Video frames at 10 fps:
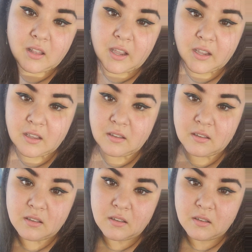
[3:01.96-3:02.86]
like,
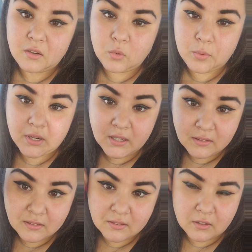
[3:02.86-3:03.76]
Uber
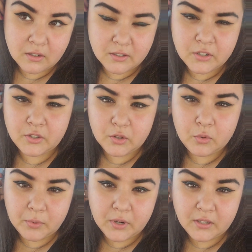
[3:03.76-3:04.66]
Eats? Are you the
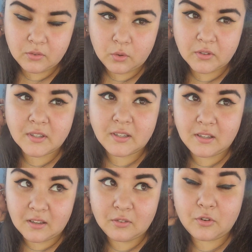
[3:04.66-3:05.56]
Uber Eats order? It's like,
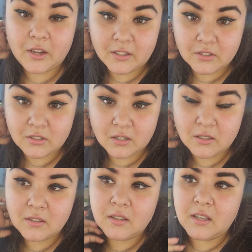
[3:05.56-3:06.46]
yes, for Angela.
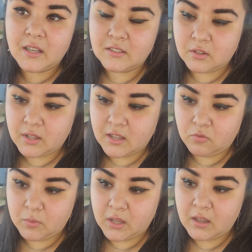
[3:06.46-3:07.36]
And so they
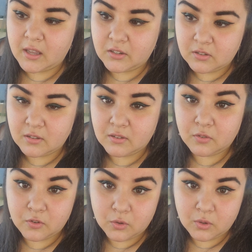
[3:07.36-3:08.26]
give me Angela's
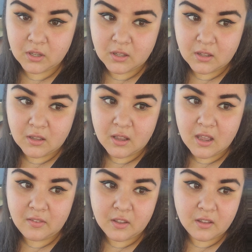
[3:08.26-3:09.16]
food,
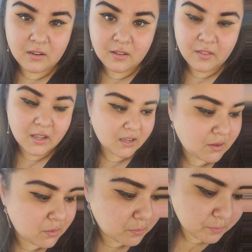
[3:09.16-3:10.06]
and then the